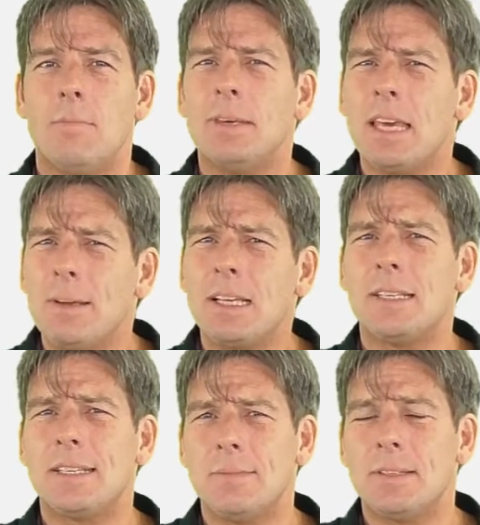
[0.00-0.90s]
Becoming a
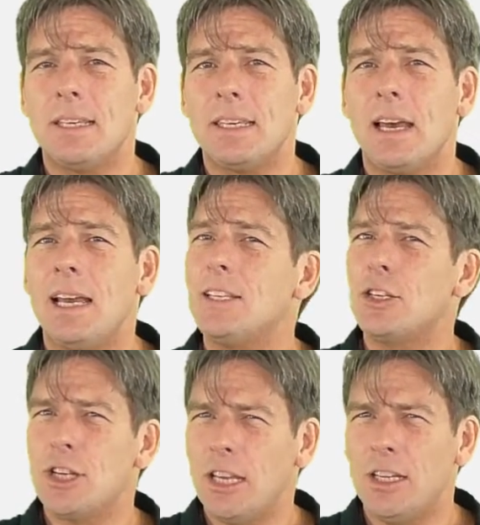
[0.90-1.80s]
systems thinker is a
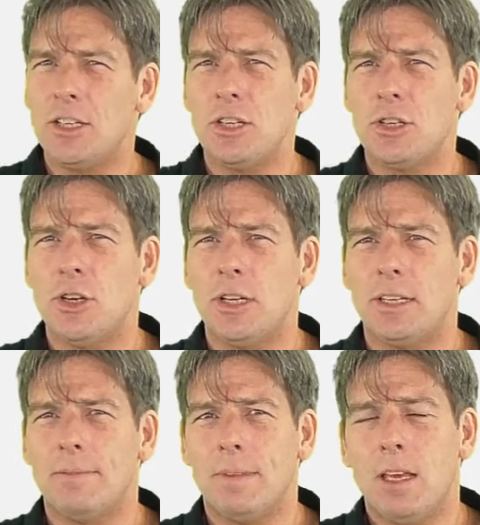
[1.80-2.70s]
challenging
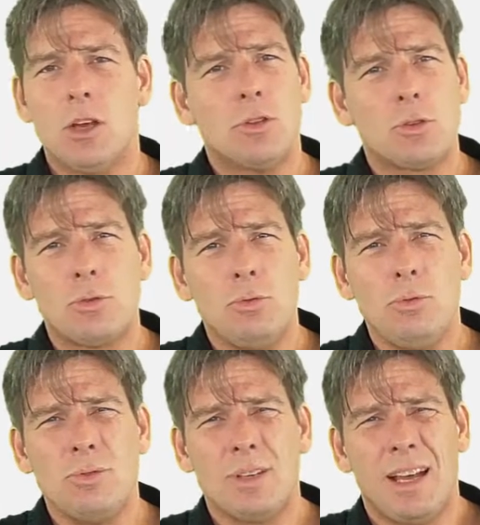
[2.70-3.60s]
journey. The
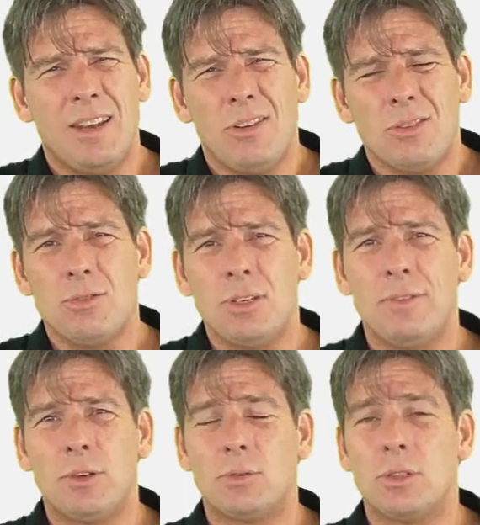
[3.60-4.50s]
tools are not too
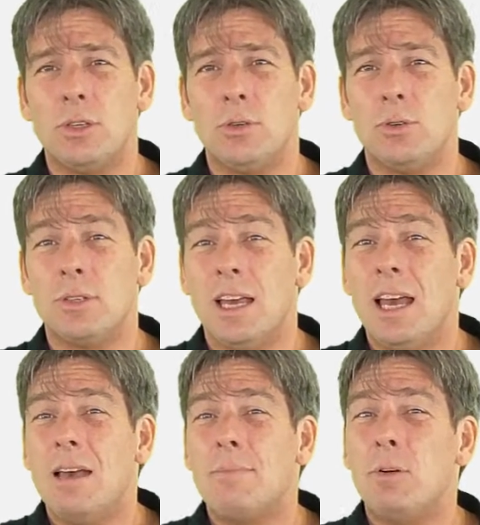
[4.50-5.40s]
difficult to use,
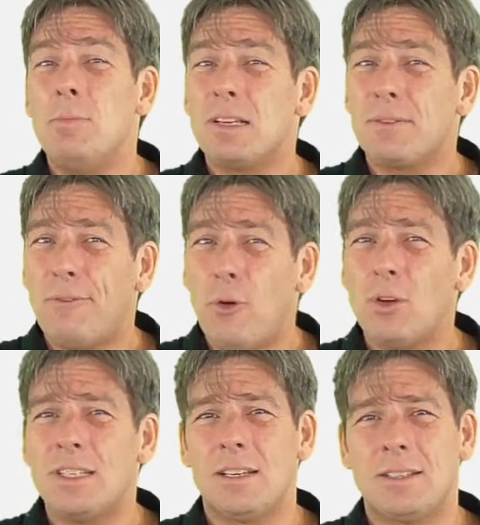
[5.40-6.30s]
but we must
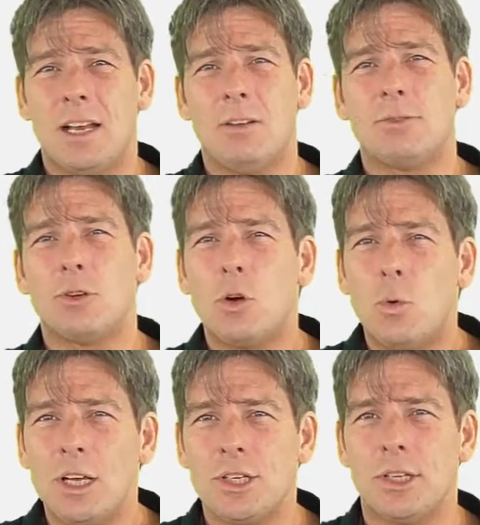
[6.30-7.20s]
force ourselves to
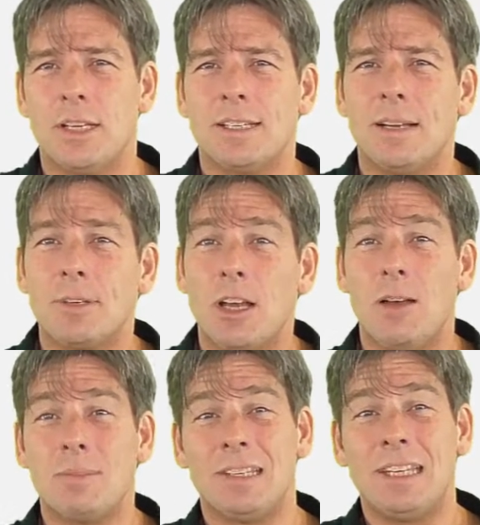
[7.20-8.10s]
question and
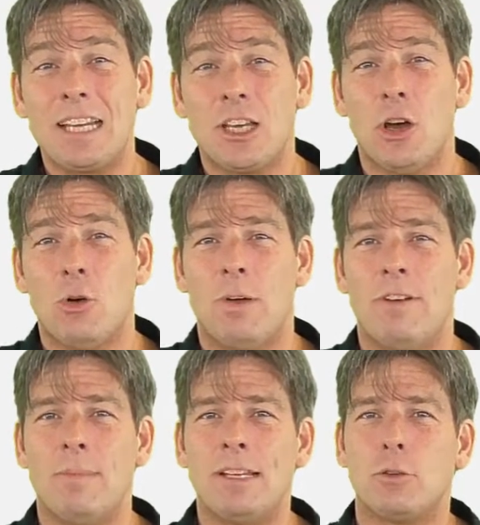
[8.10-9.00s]
sometimes let go of
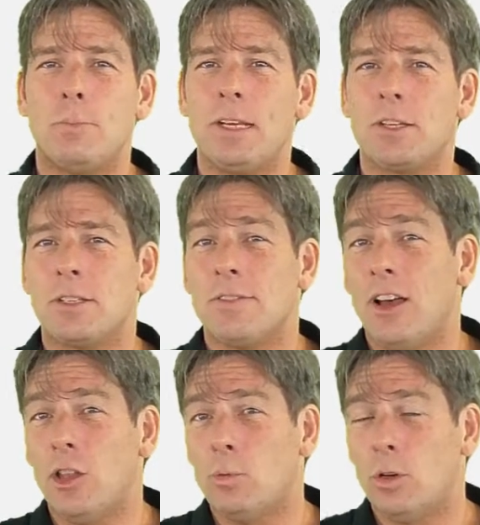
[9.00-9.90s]
our mental pictures of
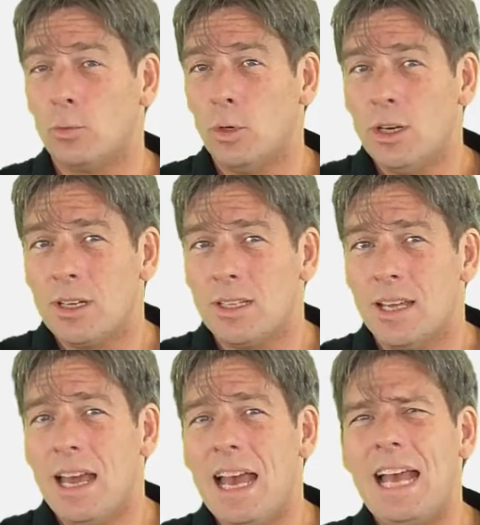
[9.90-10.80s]
how the world works
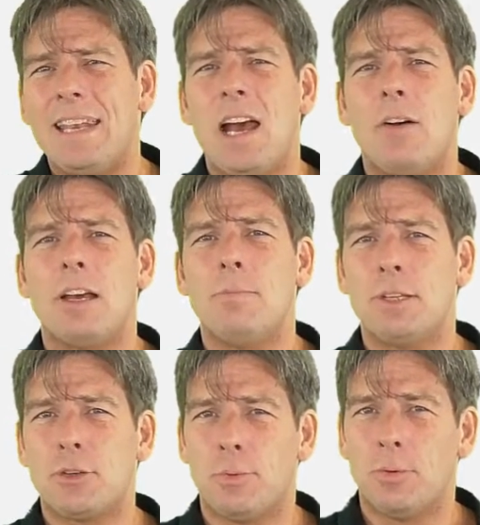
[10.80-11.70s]
and our
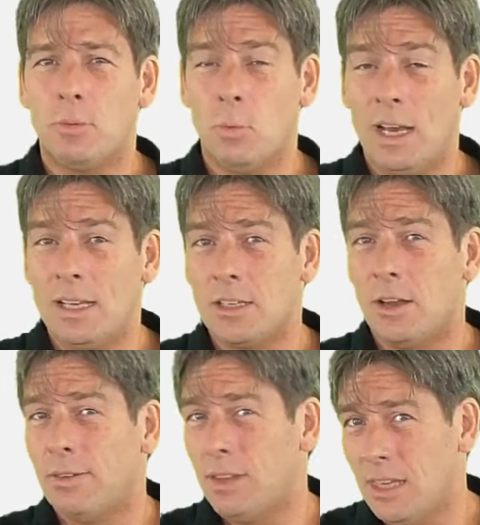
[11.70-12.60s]
habitual ways
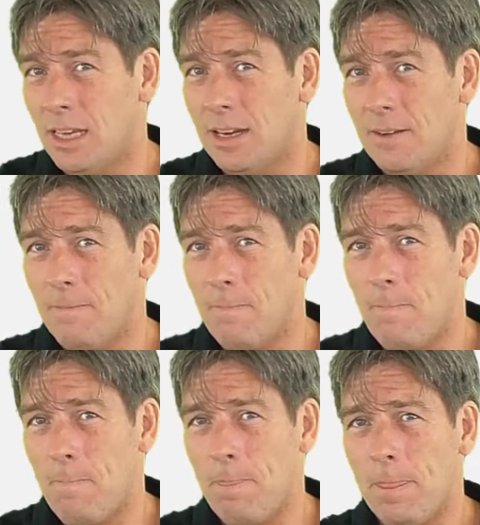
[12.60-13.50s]
of thinking.
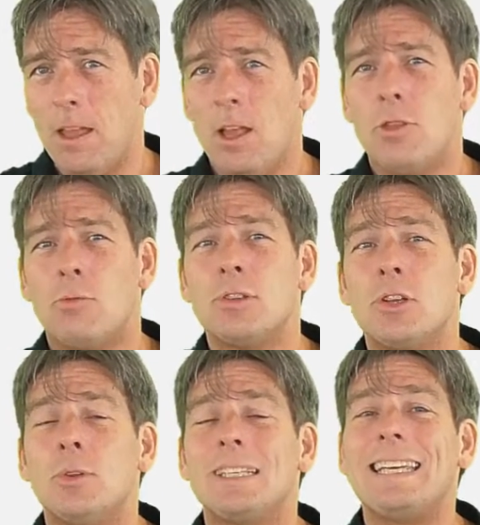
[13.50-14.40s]
The
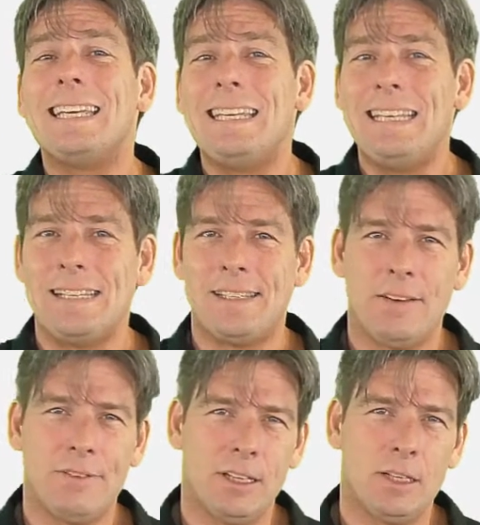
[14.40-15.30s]
result is
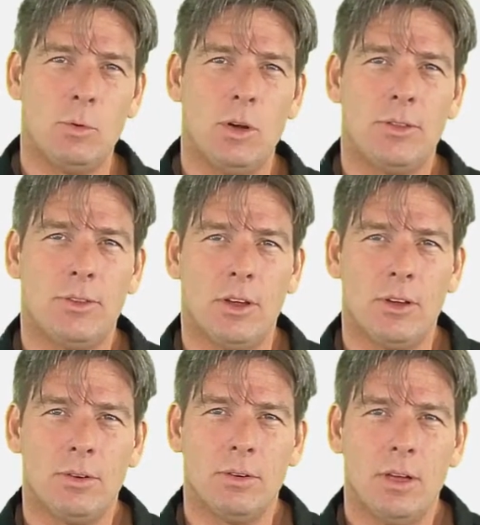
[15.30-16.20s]
definitely worth it
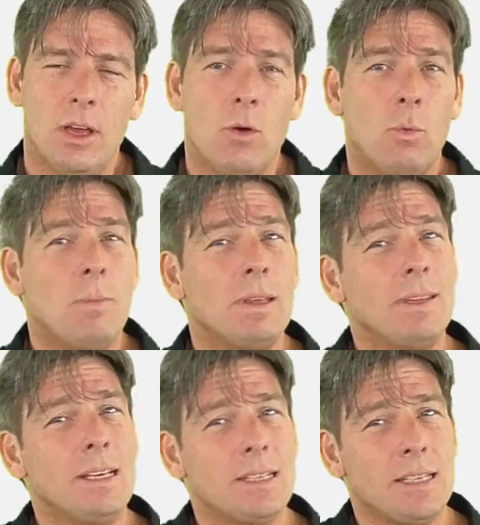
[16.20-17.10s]
though. When we
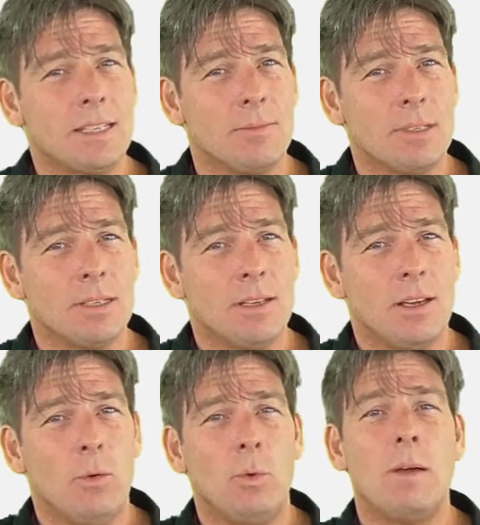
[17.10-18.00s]
think systems,
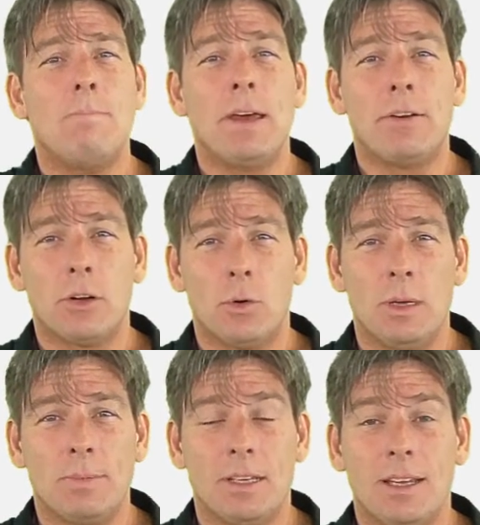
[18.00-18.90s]
we are better
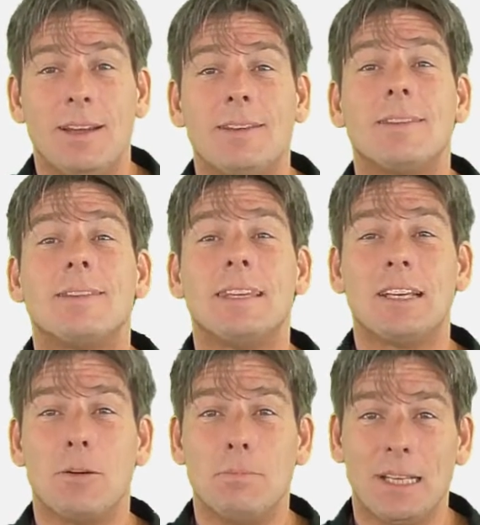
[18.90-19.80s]
equipped to
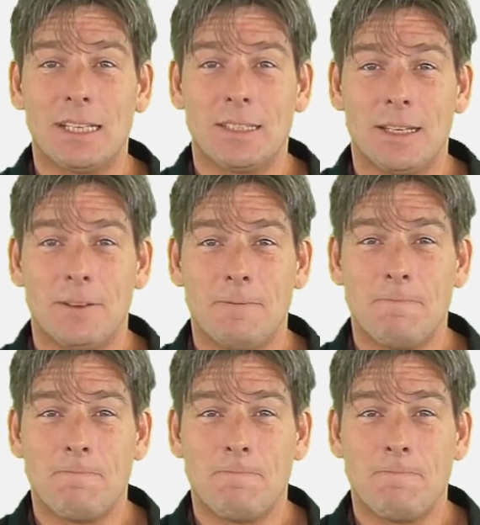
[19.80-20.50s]
think complexity.